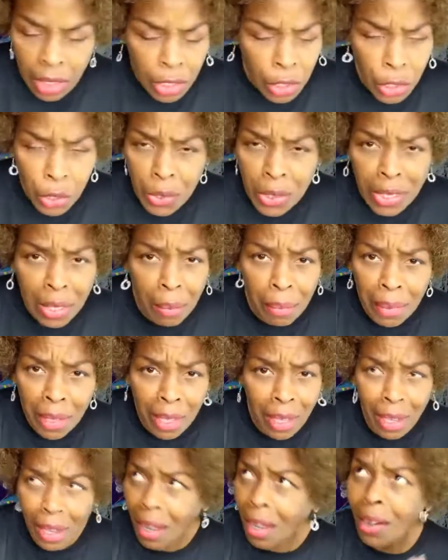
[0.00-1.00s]
do
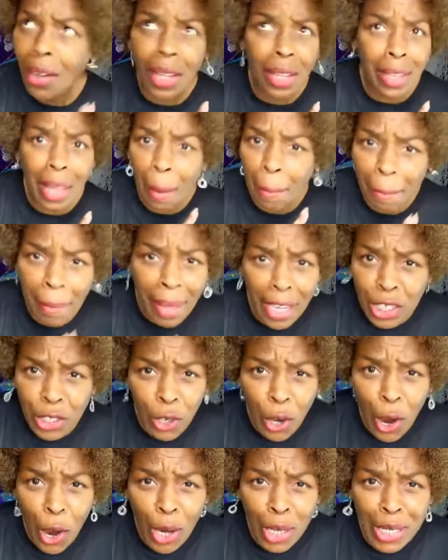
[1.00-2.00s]
something that makes
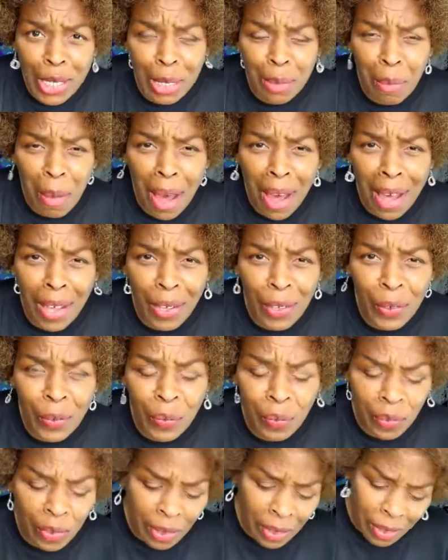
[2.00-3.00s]
your heart
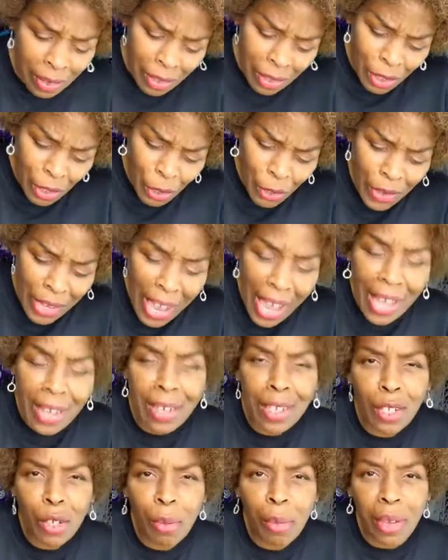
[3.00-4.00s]
smile. Create
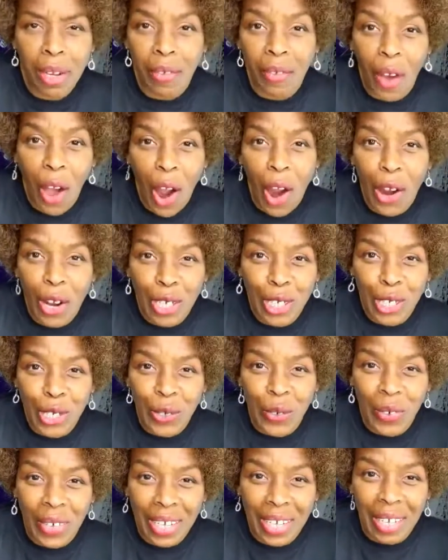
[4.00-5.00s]
a little bit of art
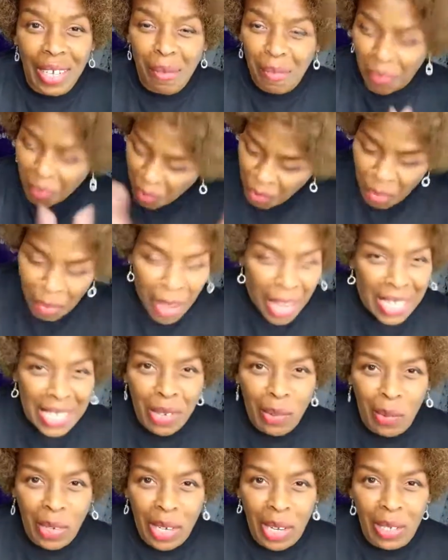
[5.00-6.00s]
joy. Make
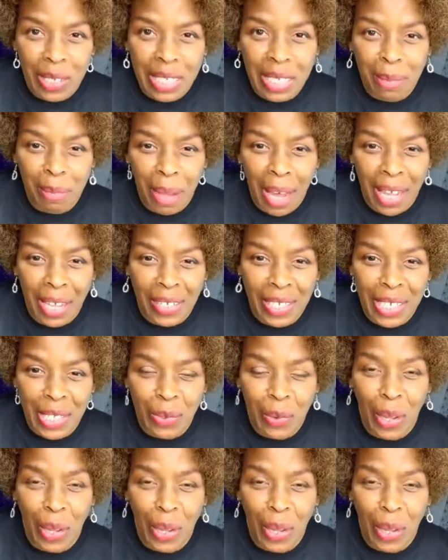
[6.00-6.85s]
someone else smile as